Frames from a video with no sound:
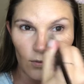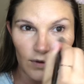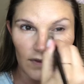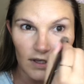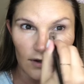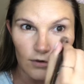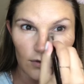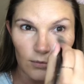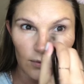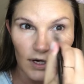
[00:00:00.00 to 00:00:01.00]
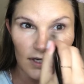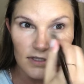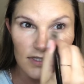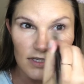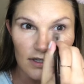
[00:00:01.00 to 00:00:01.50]
when they go through
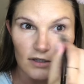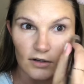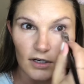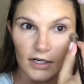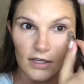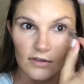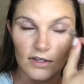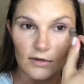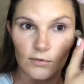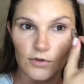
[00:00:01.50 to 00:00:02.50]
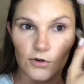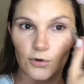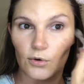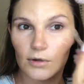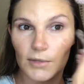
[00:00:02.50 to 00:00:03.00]
pregnancy or anything with
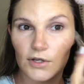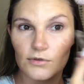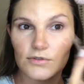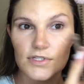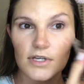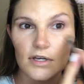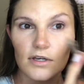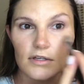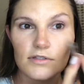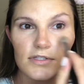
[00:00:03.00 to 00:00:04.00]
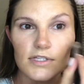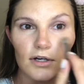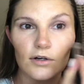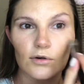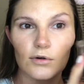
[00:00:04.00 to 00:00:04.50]
your hormones.
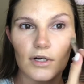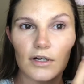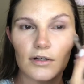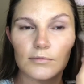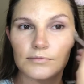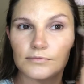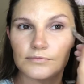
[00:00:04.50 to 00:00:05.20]
So, I